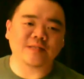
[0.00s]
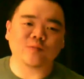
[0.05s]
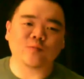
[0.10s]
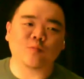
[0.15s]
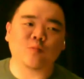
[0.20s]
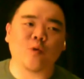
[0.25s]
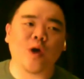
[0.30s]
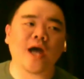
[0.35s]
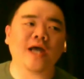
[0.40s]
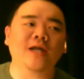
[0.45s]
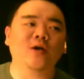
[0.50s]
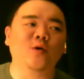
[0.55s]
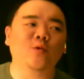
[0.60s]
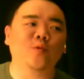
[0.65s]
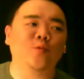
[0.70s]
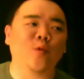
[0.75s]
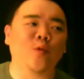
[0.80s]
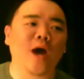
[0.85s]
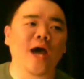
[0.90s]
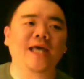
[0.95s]

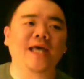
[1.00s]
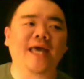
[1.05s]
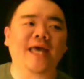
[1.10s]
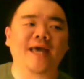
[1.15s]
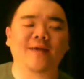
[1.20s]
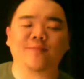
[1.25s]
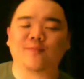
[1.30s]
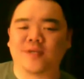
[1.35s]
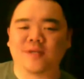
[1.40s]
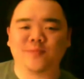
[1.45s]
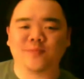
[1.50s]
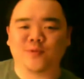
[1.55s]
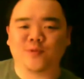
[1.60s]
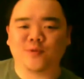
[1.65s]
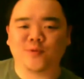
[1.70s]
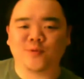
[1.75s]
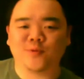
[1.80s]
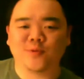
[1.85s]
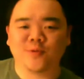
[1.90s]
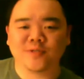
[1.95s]
why can't
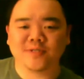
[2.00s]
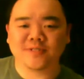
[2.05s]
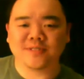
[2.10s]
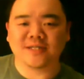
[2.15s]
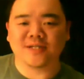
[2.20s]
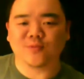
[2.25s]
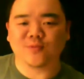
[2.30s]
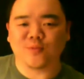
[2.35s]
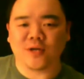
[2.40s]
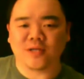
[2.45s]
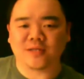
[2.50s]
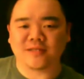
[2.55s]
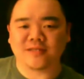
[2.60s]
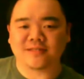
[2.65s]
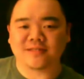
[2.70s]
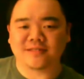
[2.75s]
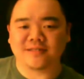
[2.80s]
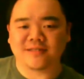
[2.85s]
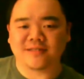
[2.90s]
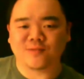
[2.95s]
people celebrate
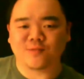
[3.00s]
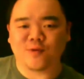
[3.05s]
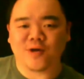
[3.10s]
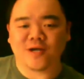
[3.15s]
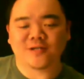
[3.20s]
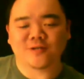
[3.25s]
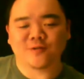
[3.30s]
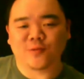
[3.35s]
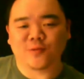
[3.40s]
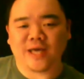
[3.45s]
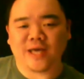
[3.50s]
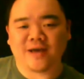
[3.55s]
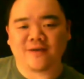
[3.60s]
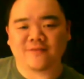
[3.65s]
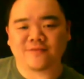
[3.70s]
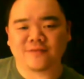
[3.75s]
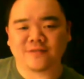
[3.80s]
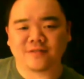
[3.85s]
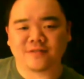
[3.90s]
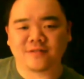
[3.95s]
these things? Why do we
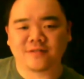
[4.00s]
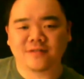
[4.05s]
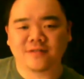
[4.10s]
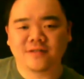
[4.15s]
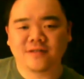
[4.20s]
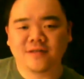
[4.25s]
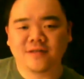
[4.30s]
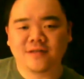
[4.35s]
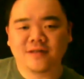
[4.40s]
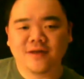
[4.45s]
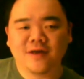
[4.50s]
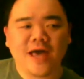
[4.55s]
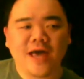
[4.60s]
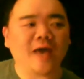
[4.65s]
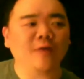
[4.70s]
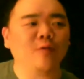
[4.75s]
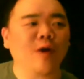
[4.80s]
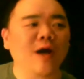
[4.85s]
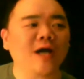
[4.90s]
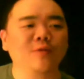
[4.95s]
have to?
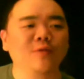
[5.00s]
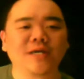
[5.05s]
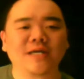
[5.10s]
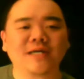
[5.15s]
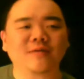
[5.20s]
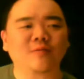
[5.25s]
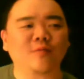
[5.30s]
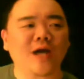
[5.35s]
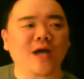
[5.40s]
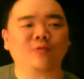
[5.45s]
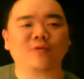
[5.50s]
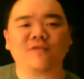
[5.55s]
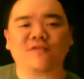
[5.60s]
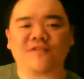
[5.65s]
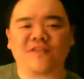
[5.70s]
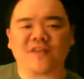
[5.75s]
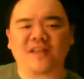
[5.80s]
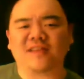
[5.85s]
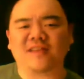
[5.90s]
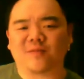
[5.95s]
And why do we
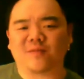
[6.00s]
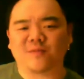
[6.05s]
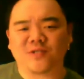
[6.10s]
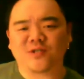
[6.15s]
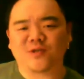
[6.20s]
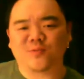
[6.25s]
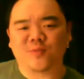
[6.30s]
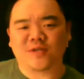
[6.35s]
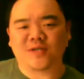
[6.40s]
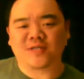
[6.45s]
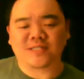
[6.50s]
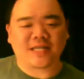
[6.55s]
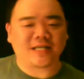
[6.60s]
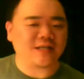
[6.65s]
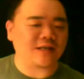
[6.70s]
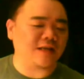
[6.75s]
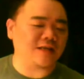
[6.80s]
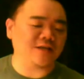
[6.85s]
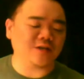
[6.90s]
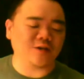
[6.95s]
feed them too? Because
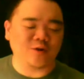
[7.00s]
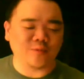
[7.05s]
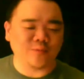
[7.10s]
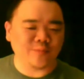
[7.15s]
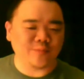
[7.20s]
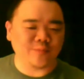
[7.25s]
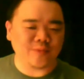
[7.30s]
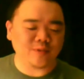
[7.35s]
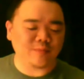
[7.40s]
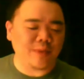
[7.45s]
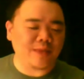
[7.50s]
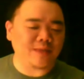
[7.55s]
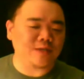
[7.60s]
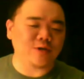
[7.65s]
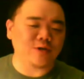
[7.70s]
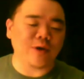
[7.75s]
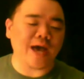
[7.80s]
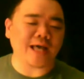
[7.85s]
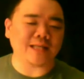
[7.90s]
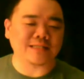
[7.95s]

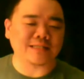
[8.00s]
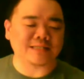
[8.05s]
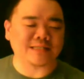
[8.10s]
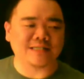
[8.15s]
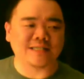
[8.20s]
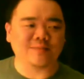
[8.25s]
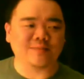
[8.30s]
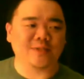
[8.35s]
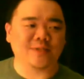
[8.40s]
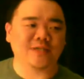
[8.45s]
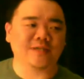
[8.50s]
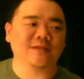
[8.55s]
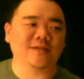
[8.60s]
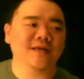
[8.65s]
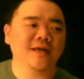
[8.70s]
you hadn't seen it, but